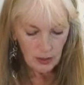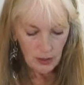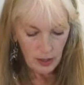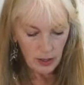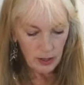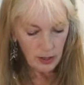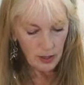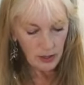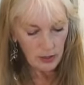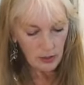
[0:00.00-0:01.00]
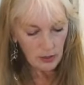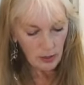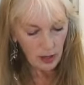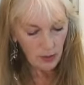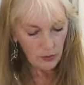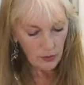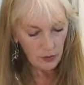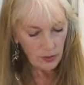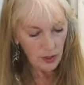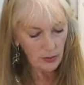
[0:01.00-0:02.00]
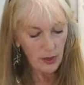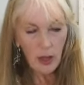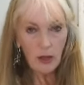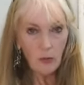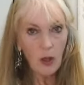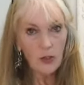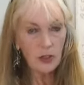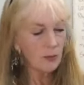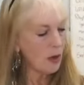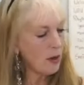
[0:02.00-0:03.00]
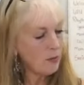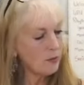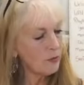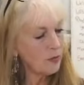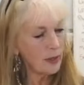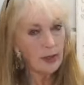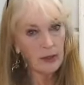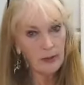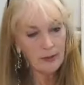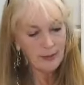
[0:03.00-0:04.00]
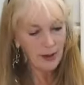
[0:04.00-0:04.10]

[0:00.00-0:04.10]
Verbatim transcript: And after you're done that, wash them off again.